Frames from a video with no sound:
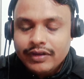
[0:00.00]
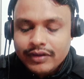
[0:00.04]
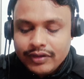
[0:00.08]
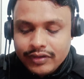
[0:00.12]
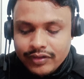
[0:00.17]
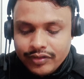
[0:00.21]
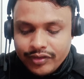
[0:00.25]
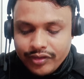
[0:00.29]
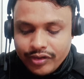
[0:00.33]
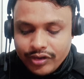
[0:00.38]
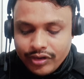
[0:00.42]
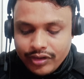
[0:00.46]

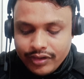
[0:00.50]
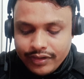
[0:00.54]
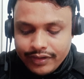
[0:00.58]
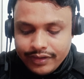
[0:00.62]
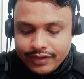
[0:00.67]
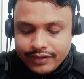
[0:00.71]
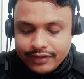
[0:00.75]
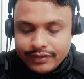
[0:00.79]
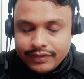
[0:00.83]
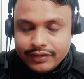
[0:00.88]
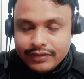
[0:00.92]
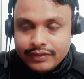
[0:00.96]
or
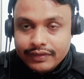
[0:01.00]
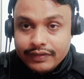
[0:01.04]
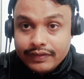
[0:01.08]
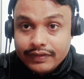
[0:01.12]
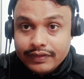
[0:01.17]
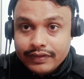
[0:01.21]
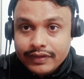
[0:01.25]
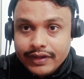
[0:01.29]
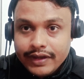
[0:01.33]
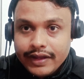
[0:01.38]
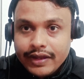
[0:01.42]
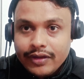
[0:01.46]

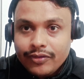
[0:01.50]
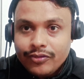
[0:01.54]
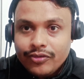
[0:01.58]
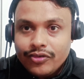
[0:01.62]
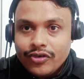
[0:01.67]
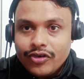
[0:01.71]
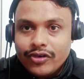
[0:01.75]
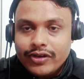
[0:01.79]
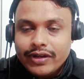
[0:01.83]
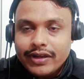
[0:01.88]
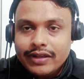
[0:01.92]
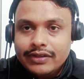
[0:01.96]
they have
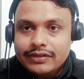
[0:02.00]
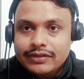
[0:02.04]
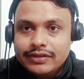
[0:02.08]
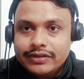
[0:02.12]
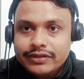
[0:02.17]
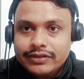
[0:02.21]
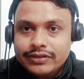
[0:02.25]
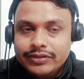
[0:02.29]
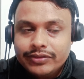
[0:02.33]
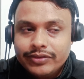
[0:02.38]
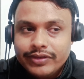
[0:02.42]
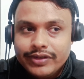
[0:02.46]
not cancer,
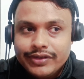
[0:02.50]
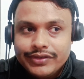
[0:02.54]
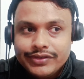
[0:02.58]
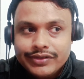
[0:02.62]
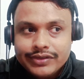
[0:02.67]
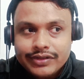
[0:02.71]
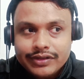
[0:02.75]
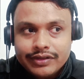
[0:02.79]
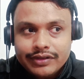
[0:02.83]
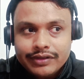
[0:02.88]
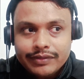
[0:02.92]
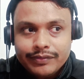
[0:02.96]
so
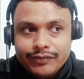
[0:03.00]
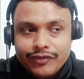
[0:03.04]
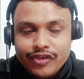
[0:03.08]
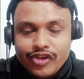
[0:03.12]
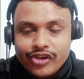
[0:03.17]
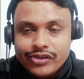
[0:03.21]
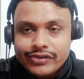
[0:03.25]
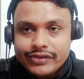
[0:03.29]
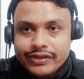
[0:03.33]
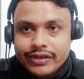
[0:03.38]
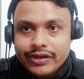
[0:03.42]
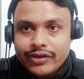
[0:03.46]
it's a
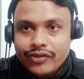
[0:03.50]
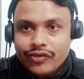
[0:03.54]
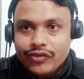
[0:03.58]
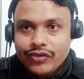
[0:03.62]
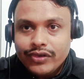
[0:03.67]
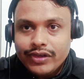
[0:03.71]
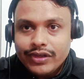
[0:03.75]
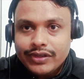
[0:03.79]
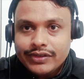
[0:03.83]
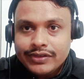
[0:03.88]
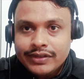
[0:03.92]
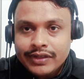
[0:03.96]
false negative
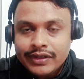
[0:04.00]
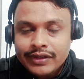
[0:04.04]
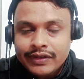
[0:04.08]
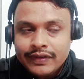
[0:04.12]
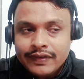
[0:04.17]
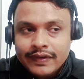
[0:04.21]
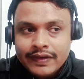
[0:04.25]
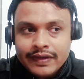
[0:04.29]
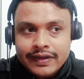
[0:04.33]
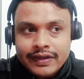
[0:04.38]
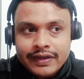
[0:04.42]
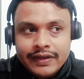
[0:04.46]
case.
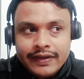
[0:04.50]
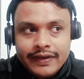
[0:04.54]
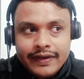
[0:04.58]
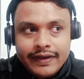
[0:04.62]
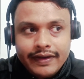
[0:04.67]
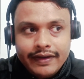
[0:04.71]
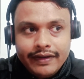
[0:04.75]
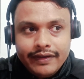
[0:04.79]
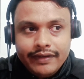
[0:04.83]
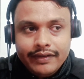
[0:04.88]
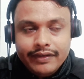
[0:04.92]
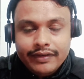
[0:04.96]

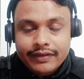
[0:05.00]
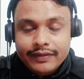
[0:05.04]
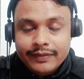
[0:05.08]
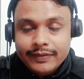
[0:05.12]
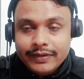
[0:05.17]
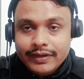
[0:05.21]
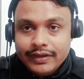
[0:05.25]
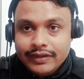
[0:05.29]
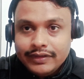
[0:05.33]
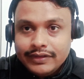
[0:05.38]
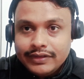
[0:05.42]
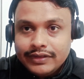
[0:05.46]
And
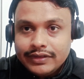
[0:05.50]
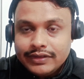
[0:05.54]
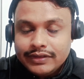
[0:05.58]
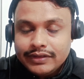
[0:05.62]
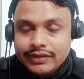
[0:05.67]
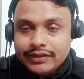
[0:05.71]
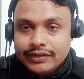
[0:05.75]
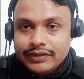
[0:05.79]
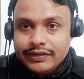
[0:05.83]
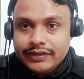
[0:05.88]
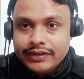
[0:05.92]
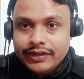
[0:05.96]
in such
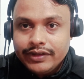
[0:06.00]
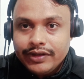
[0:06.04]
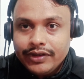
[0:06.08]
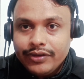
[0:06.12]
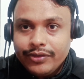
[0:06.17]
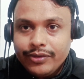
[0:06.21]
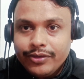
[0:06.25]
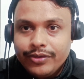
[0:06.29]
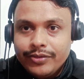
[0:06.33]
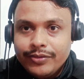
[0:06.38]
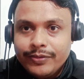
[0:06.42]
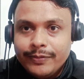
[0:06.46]
a
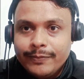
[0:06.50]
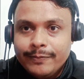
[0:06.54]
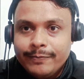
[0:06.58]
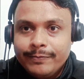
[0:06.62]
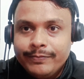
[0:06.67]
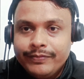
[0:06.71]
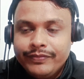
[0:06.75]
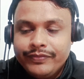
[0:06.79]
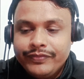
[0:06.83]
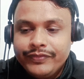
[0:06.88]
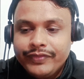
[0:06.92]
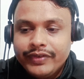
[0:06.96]
scenario,
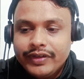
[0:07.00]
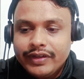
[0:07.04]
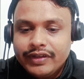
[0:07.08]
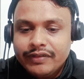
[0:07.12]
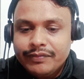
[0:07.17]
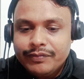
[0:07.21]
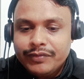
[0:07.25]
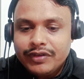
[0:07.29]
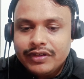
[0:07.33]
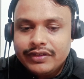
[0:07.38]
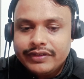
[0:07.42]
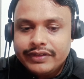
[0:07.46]
if
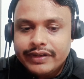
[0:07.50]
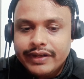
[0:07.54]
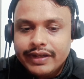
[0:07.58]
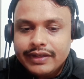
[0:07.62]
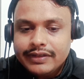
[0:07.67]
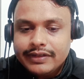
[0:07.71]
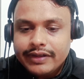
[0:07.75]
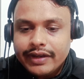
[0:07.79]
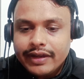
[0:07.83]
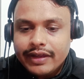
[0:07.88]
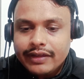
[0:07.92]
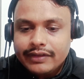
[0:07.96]
person
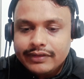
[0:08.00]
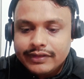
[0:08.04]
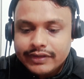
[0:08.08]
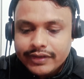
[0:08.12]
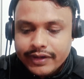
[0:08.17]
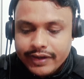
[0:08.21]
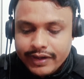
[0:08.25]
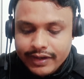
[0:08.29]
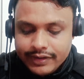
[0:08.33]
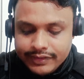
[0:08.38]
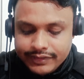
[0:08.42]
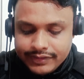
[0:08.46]
has a cancer
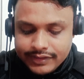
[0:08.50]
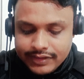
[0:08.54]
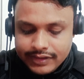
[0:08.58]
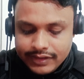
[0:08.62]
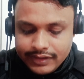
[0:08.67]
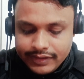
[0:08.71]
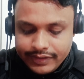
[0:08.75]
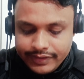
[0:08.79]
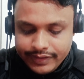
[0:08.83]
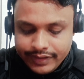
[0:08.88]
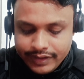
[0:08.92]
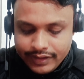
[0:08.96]
and still
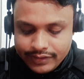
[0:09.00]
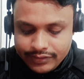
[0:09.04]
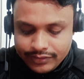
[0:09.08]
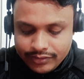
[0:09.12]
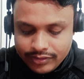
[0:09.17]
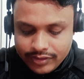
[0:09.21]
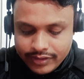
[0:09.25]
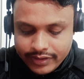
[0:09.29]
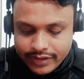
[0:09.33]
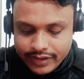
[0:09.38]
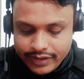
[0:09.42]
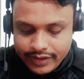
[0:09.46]
it has
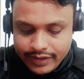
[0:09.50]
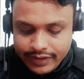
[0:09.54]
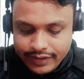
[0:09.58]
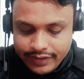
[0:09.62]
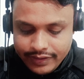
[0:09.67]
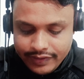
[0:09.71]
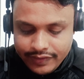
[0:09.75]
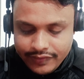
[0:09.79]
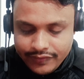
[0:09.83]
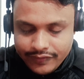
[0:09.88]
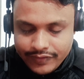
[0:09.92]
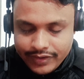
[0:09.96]
not
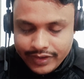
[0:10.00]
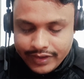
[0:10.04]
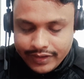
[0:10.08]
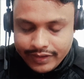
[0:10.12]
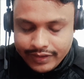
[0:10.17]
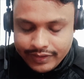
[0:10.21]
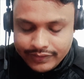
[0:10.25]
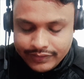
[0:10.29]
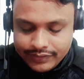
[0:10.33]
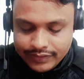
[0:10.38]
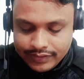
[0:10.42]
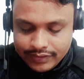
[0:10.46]
identified
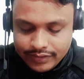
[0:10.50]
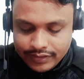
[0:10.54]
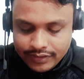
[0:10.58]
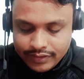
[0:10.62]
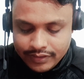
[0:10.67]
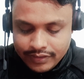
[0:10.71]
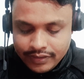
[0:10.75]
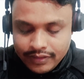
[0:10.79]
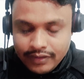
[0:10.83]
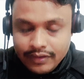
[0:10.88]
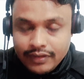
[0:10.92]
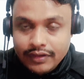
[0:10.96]
as a
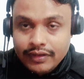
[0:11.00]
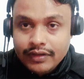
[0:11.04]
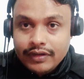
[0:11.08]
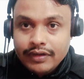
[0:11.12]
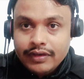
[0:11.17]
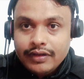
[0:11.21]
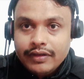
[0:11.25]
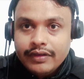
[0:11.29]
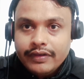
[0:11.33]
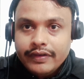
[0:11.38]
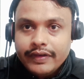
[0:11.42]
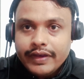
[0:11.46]

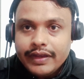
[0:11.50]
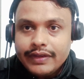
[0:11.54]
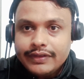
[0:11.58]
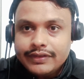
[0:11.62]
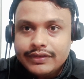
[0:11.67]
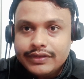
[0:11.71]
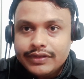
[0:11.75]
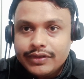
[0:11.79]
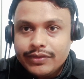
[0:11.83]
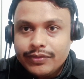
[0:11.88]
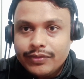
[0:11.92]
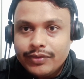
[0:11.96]

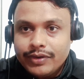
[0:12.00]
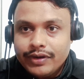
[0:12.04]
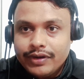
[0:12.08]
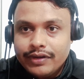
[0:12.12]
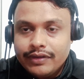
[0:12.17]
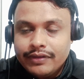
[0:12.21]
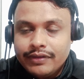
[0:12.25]
cancer one,